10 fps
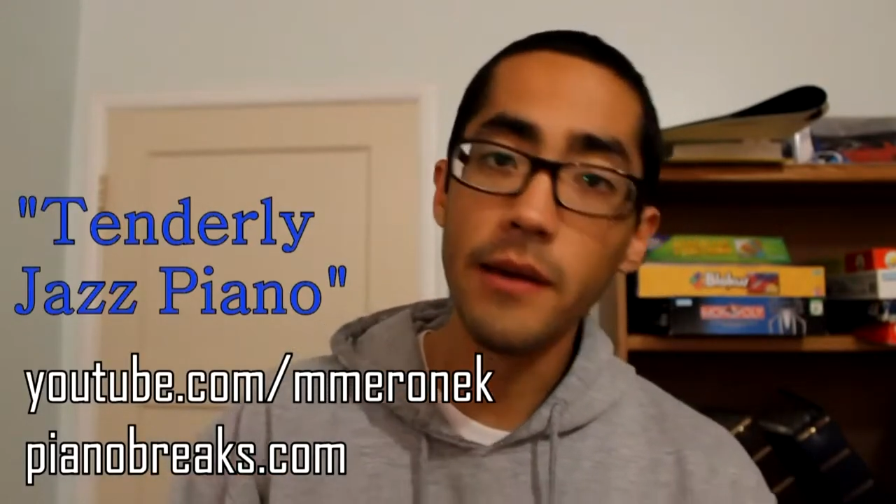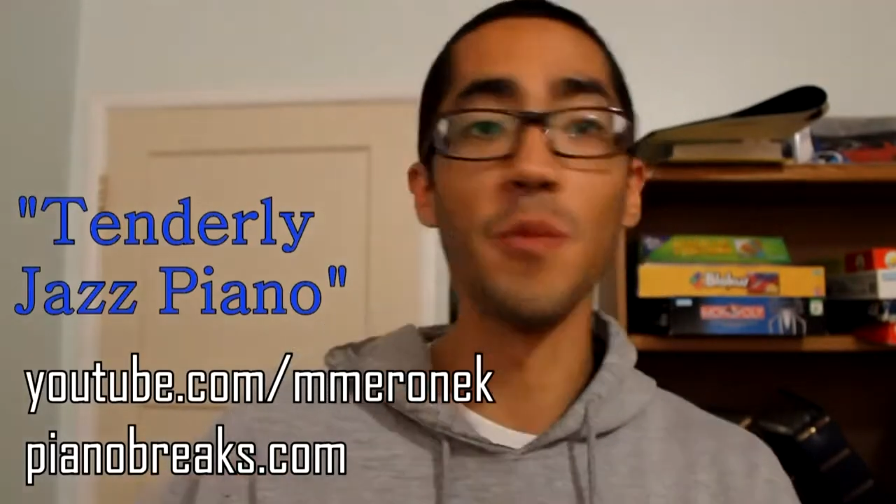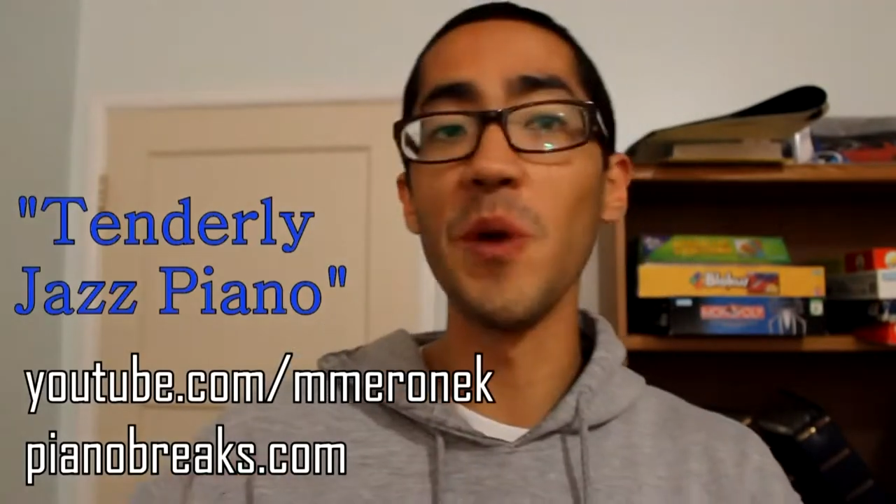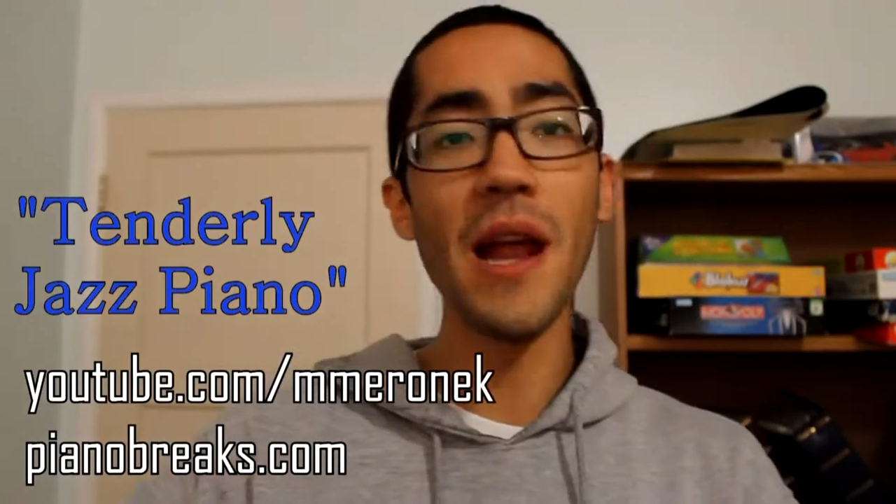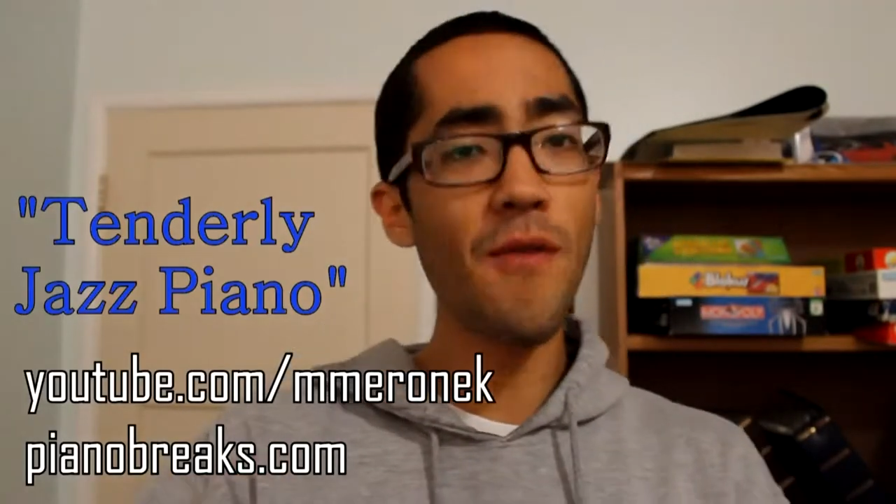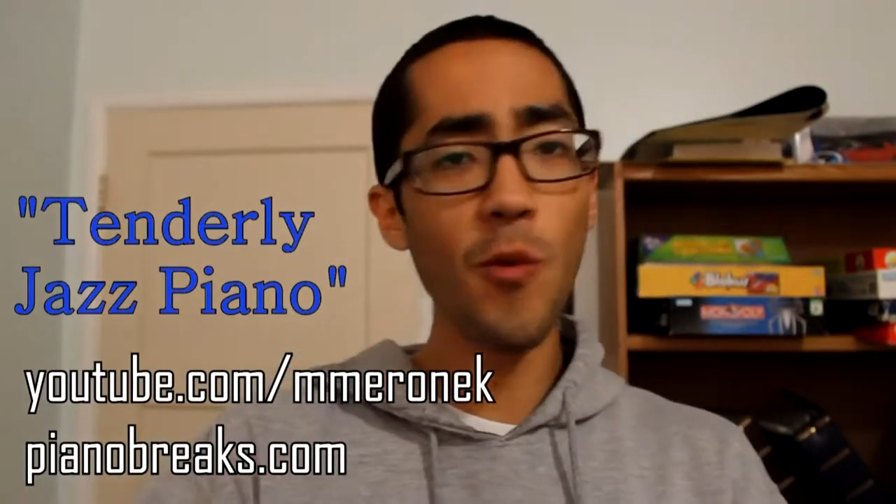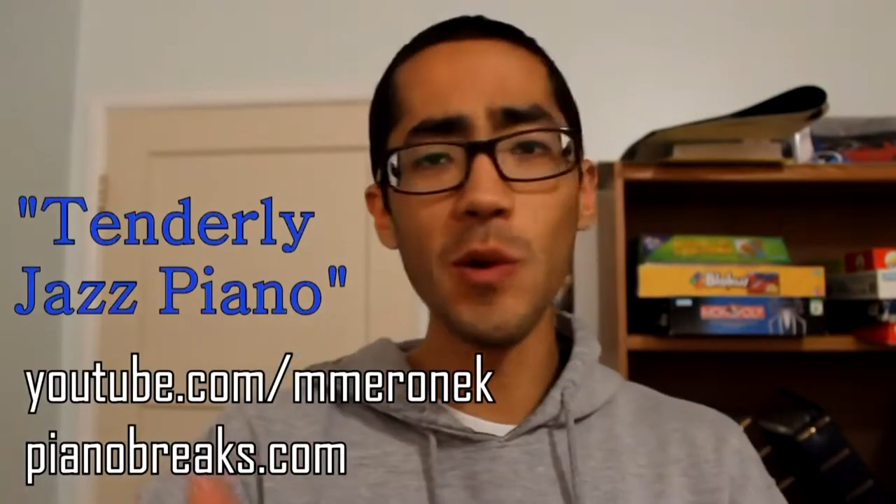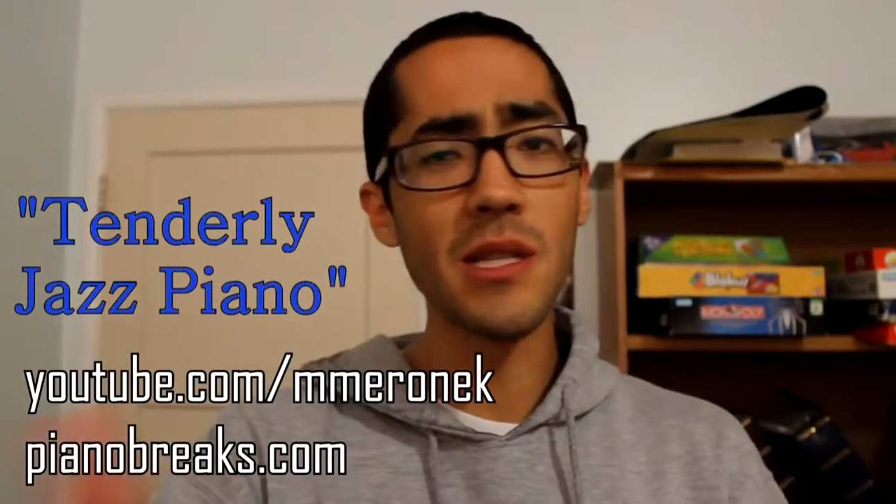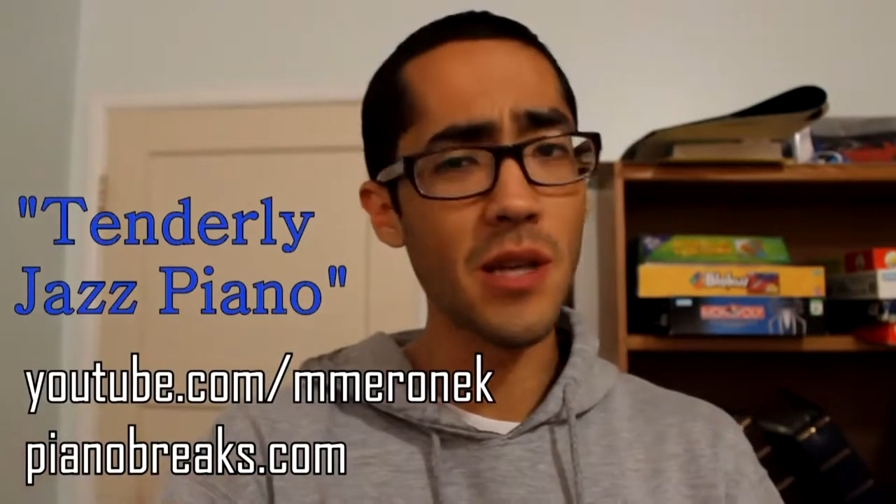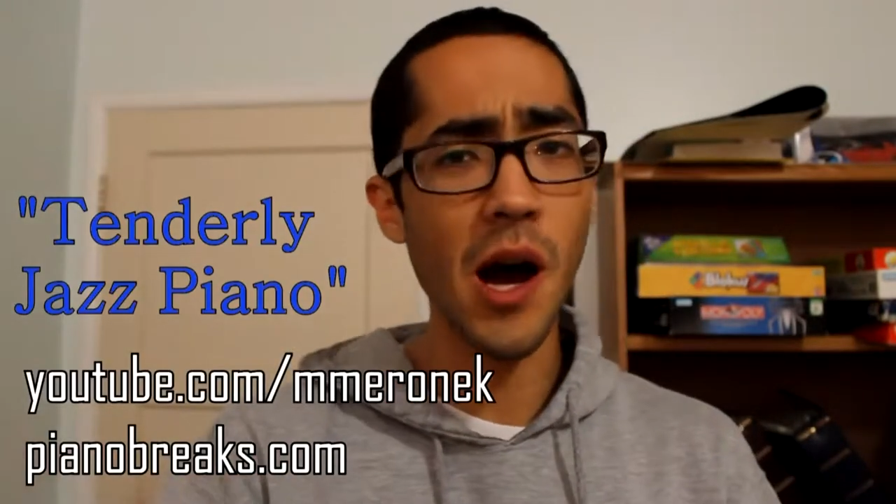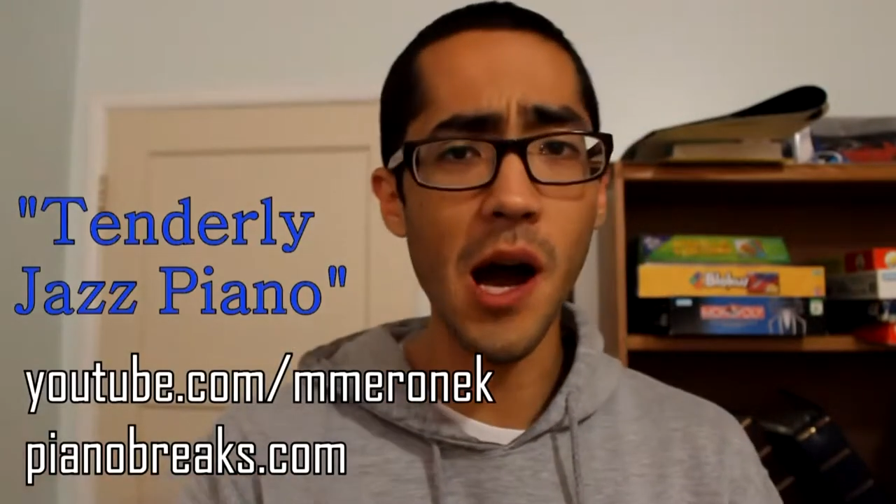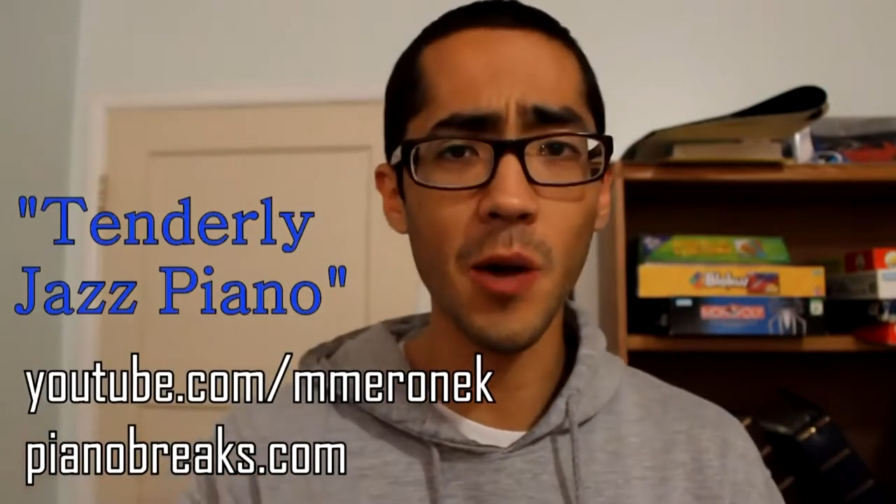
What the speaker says: And whenever we talk,